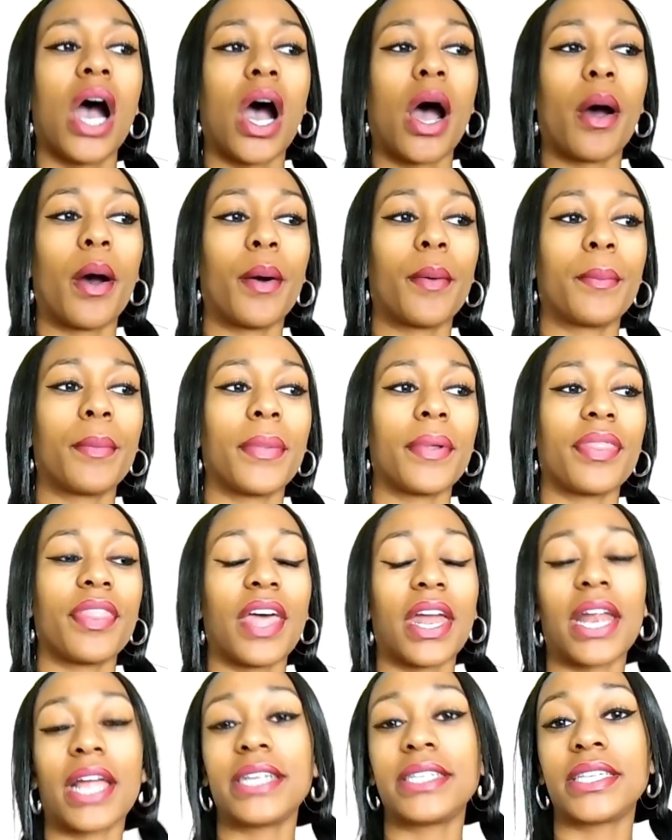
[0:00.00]

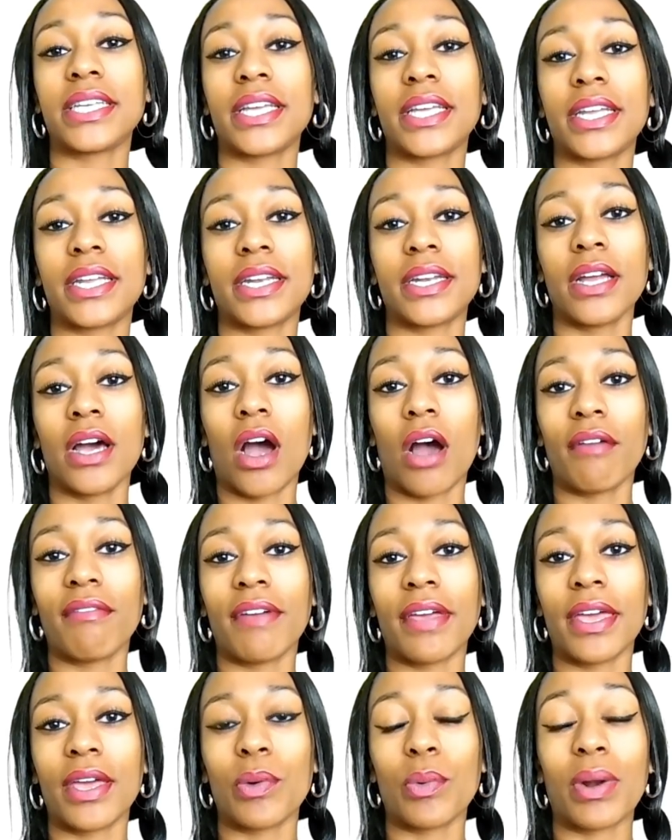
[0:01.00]
that I did
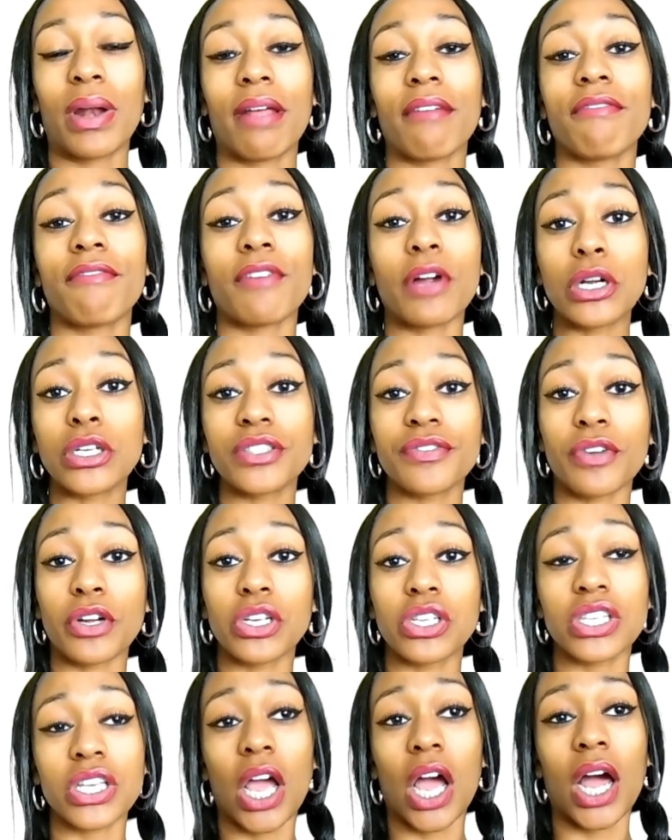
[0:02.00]
of it when I first
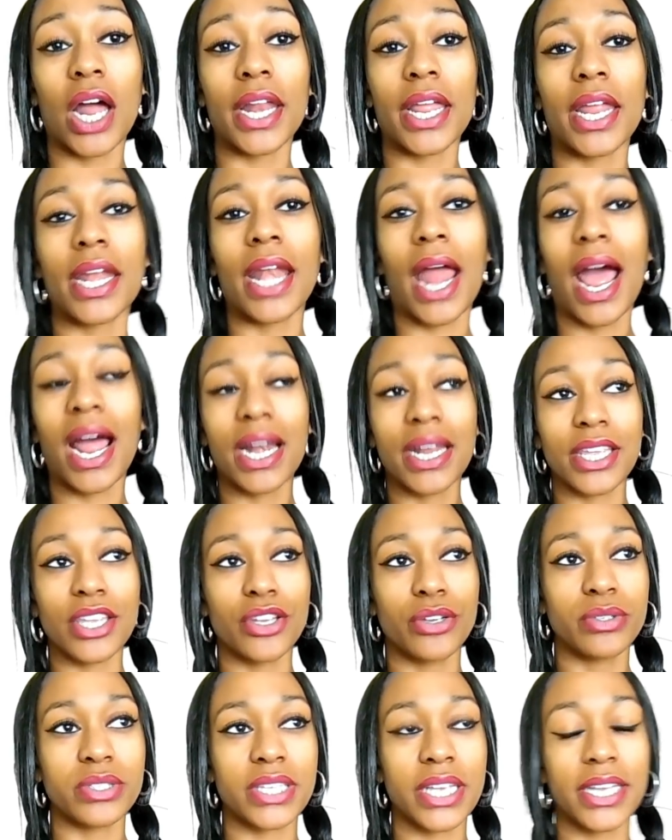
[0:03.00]
got it and how to
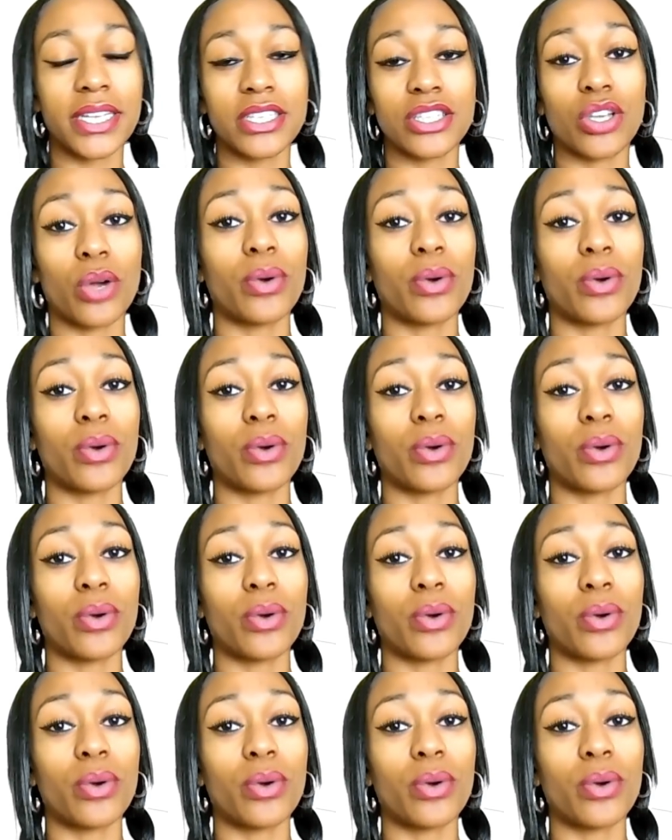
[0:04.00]
use it.